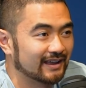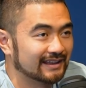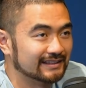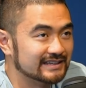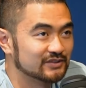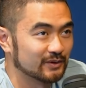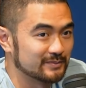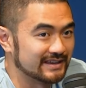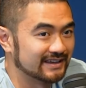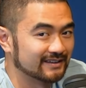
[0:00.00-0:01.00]
least for
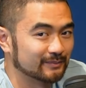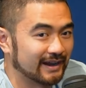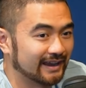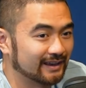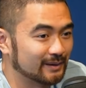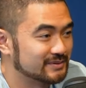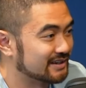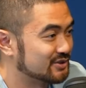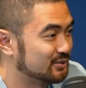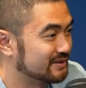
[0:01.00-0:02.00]
me, my
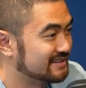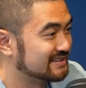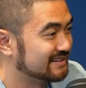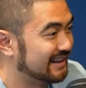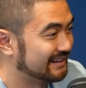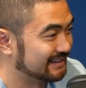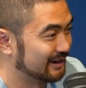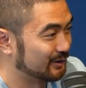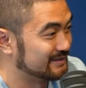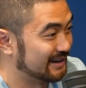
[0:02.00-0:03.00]
obsession with Cincinnati
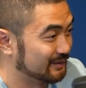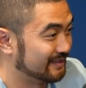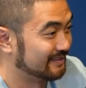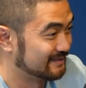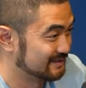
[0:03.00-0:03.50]
narrowed down